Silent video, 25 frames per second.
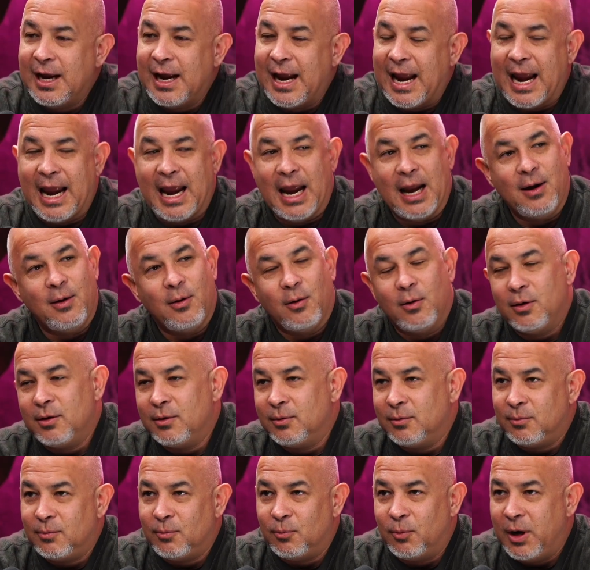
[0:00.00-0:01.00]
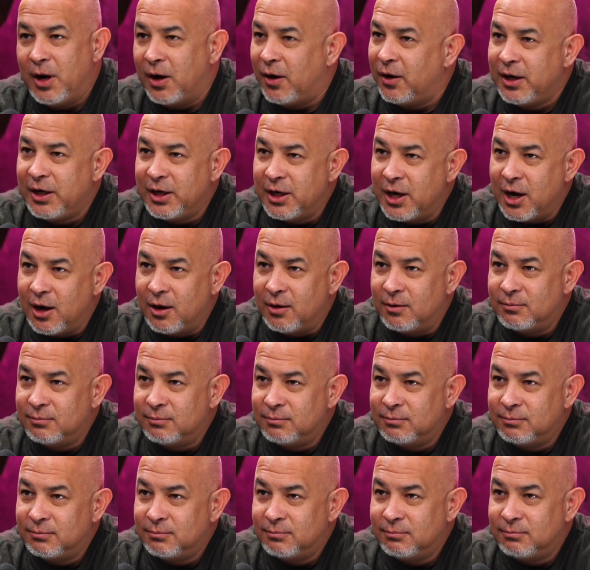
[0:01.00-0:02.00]
And we already know.
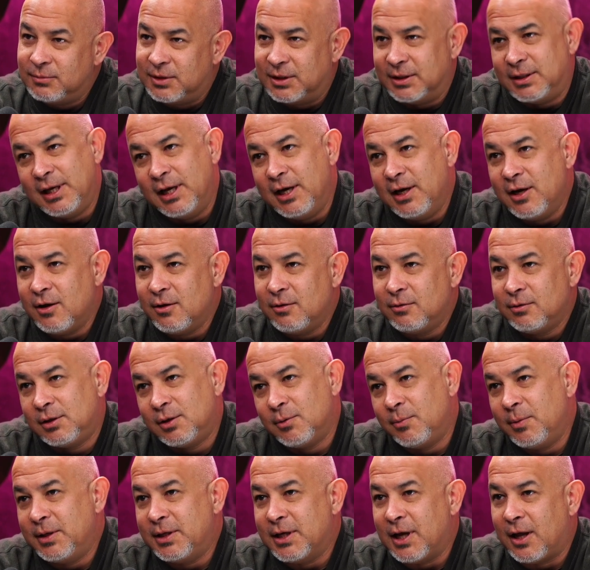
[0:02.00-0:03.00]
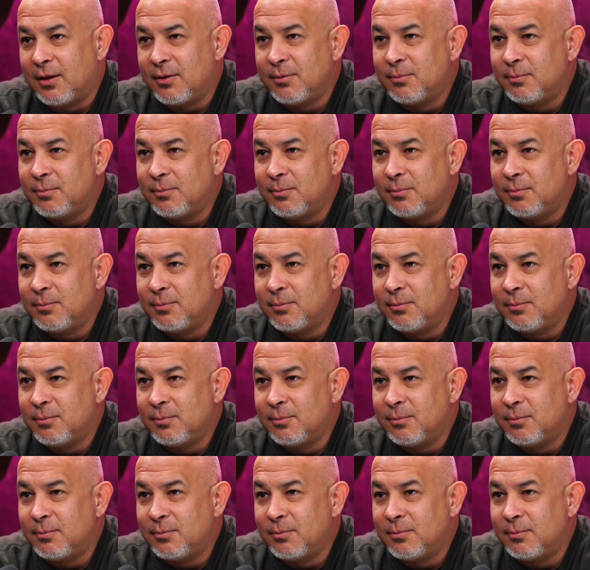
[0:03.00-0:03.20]
Does he know? Should we tell him?